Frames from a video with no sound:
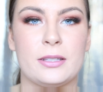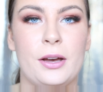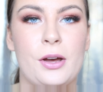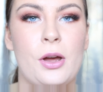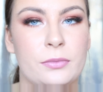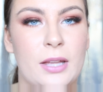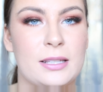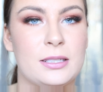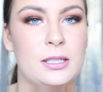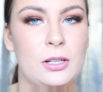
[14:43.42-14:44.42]
so
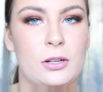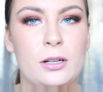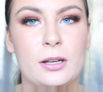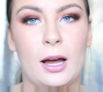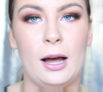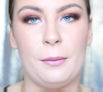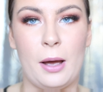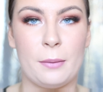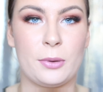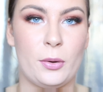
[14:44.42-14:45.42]
that's the look.
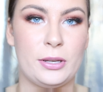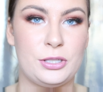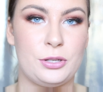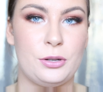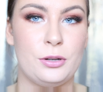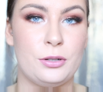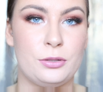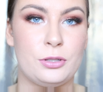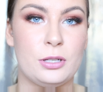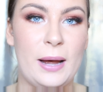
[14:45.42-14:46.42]
I'm going
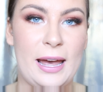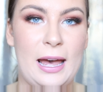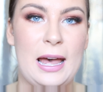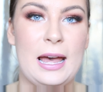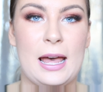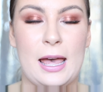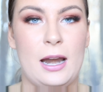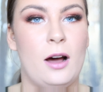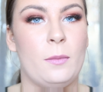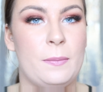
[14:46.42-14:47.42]
to do my hair
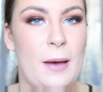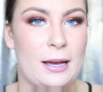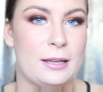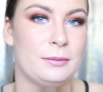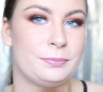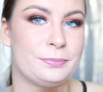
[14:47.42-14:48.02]
and I'll be back.